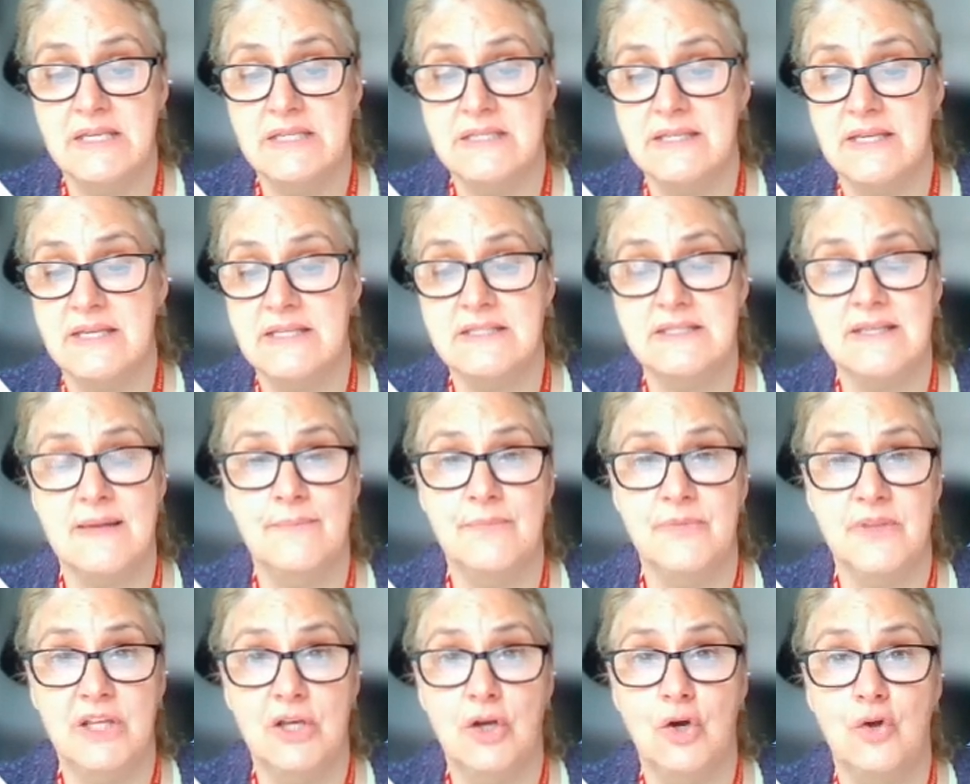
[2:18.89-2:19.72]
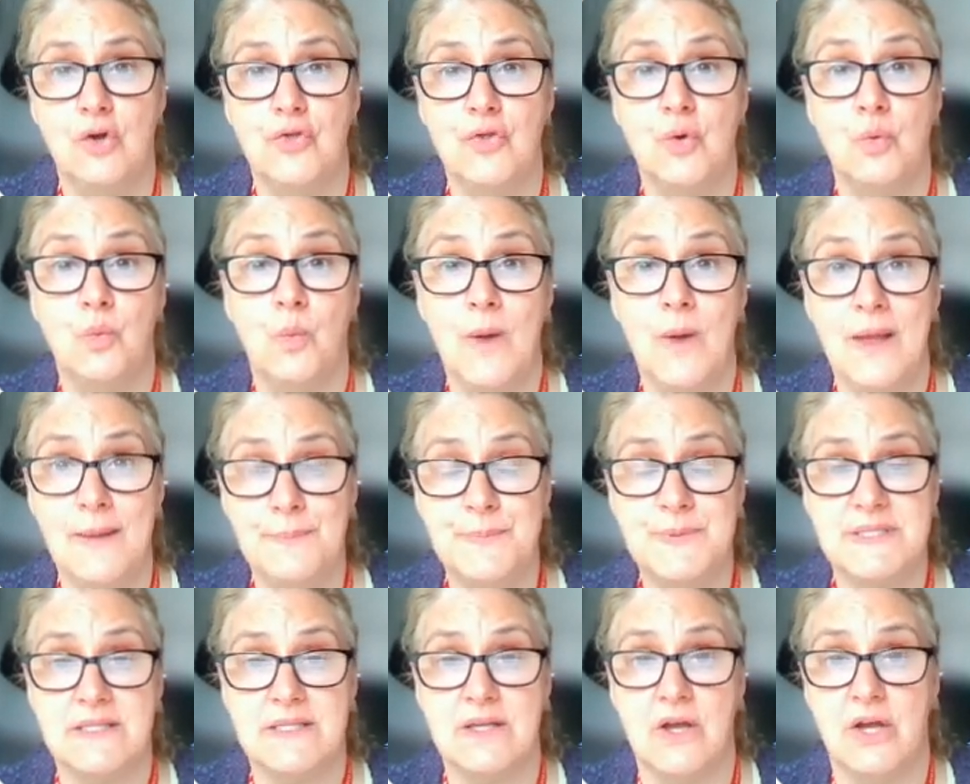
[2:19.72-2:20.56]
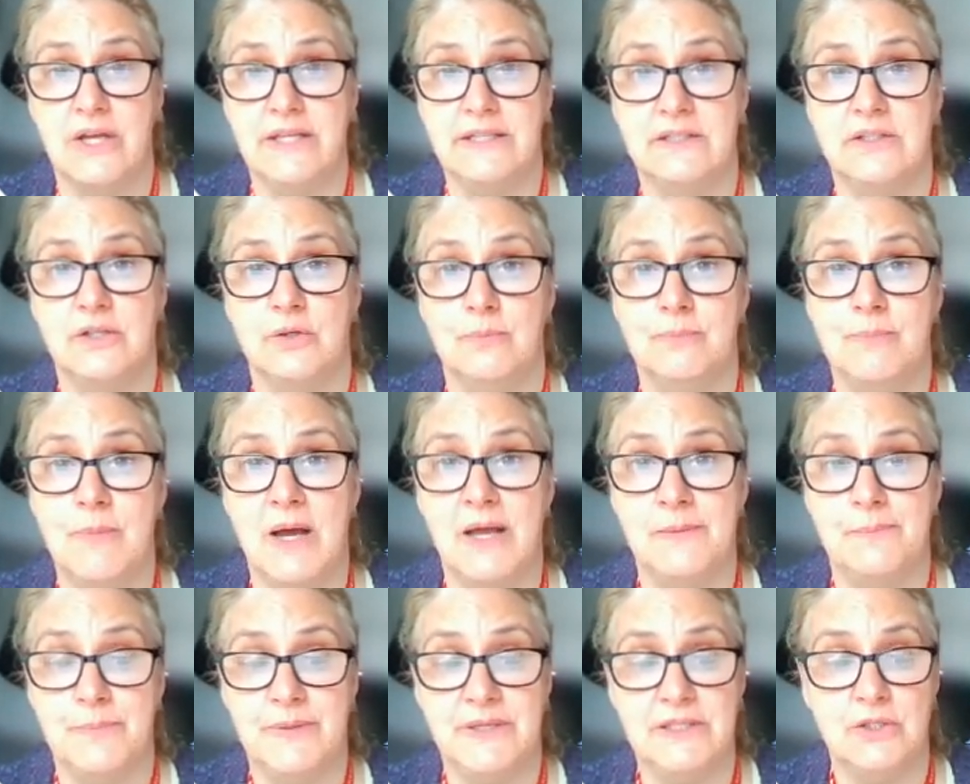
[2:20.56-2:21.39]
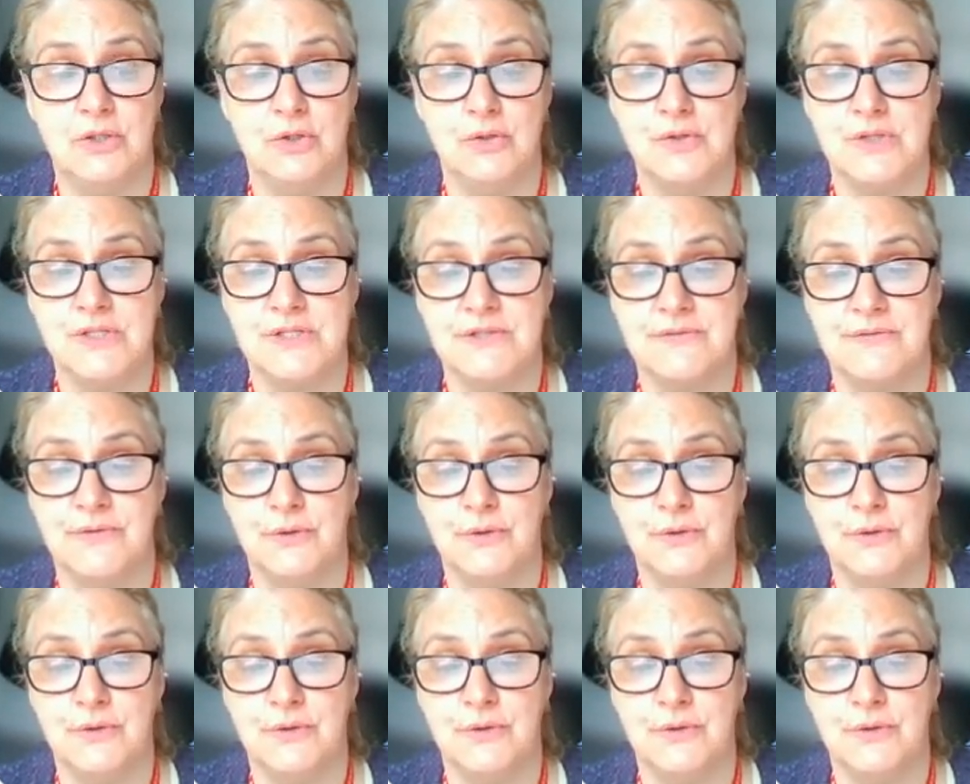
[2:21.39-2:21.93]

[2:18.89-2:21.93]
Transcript: Can you speak to your university tutor?